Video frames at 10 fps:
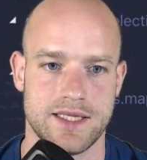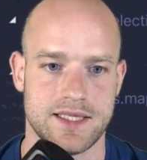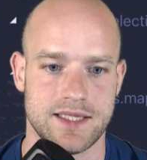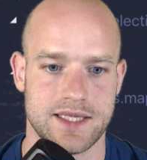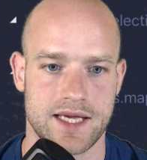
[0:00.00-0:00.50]

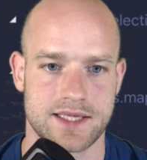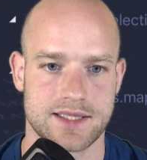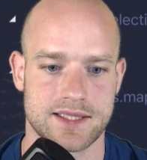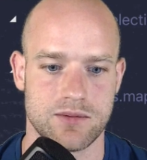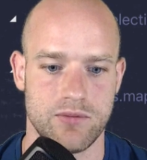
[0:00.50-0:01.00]

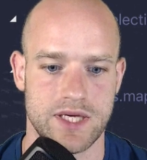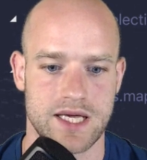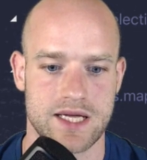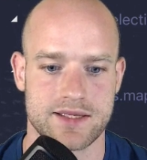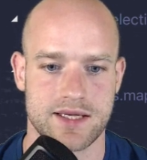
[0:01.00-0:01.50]
index we
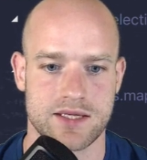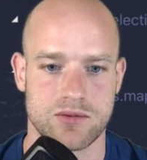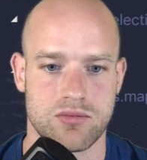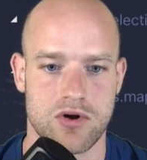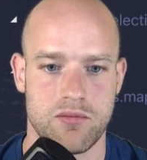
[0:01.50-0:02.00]
get as a
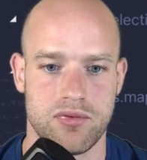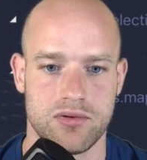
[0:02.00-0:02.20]
prop.